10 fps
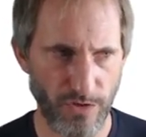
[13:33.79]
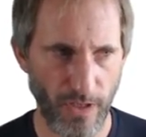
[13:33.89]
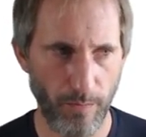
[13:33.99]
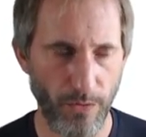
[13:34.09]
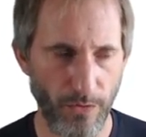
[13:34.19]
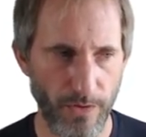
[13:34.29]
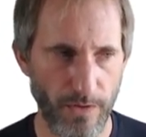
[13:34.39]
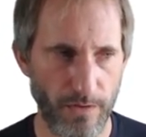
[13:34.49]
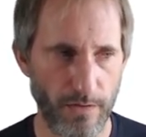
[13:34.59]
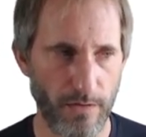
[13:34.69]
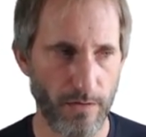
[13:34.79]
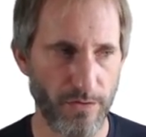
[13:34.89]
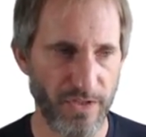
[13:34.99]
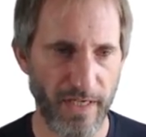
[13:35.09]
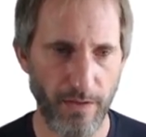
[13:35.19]
checkpoint a
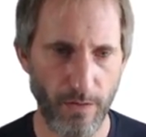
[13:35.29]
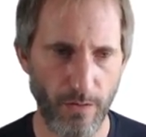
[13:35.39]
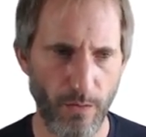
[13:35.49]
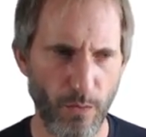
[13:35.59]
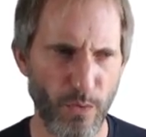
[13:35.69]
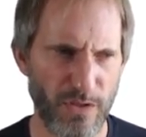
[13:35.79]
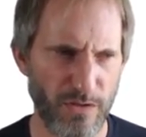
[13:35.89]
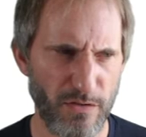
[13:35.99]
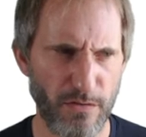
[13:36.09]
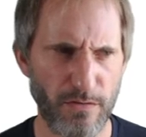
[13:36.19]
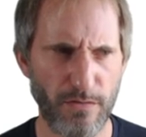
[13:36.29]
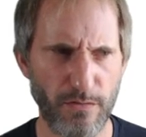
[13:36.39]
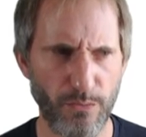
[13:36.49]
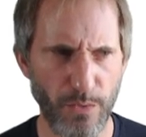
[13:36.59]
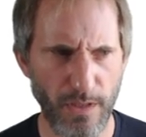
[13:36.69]
container
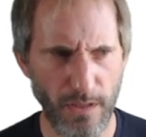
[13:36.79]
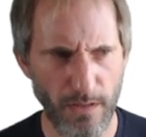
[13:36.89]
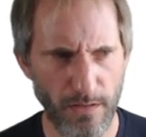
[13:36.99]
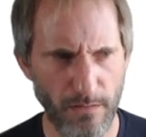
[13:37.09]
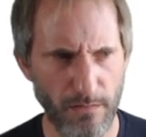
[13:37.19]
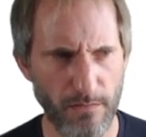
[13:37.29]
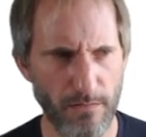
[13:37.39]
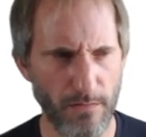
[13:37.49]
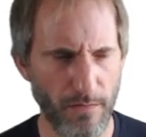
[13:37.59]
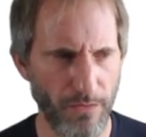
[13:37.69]
which we